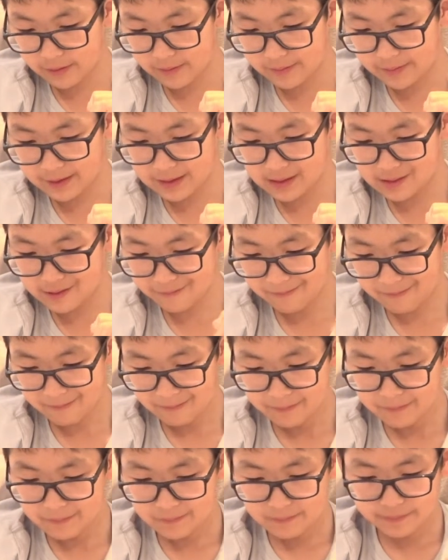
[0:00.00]
your position,
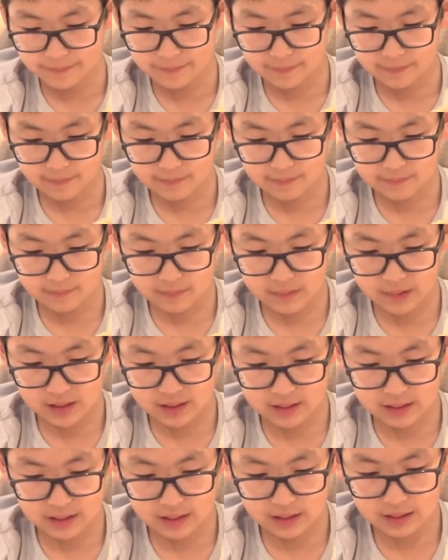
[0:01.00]
and
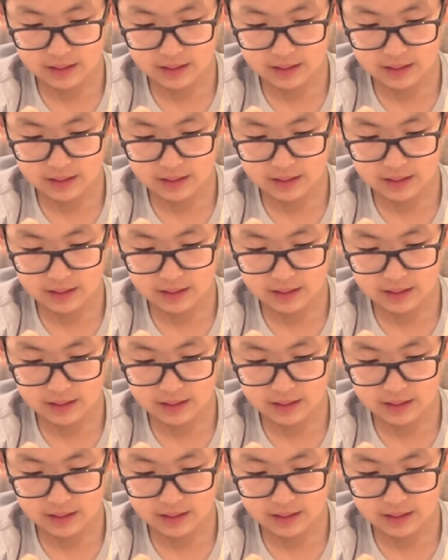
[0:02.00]
see the